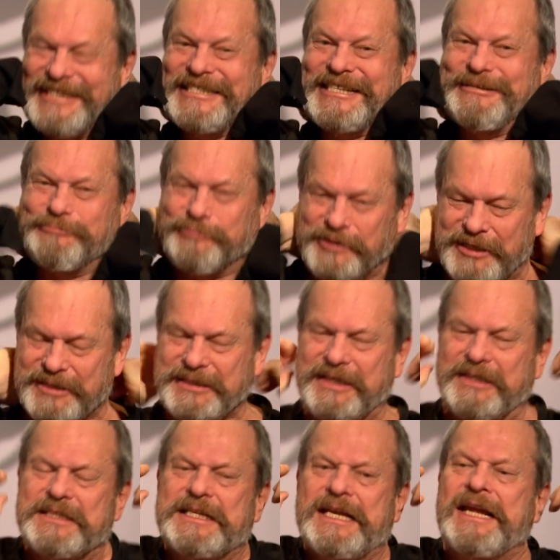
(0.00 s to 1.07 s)
And they walked
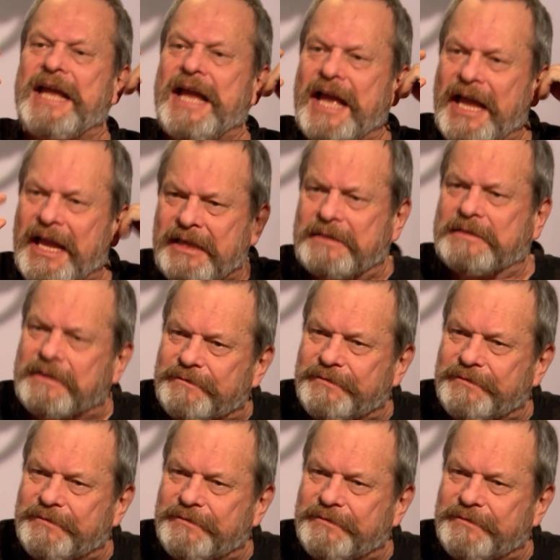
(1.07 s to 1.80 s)
out. They hated the